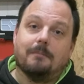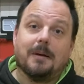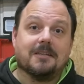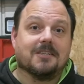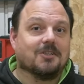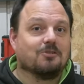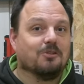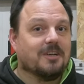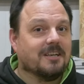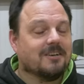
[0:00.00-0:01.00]
bends in
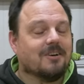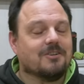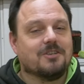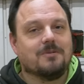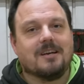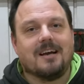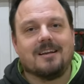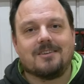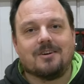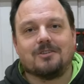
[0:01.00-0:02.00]
trunking and conduit,
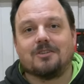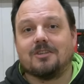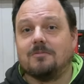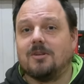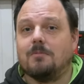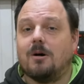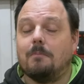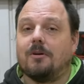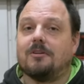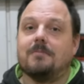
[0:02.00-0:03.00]
and also some of the more
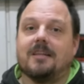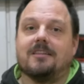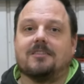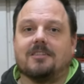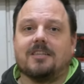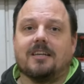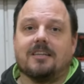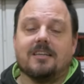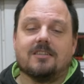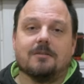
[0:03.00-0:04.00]
modern methods and
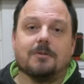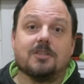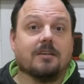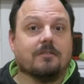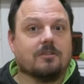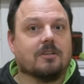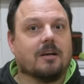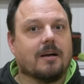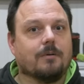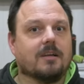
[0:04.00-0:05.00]
techniques and materials that
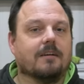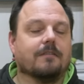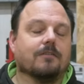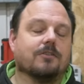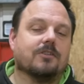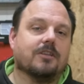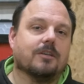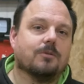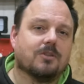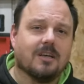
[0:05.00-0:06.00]
are out there for us to
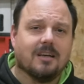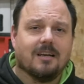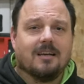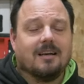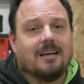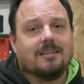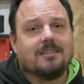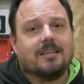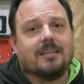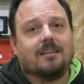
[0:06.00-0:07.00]
use, and
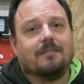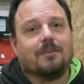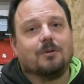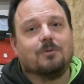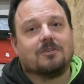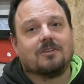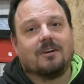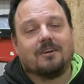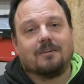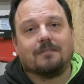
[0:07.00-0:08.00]
taking the views
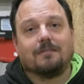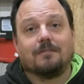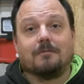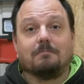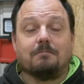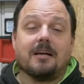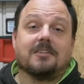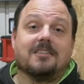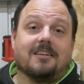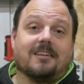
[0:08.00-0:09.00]
of practicing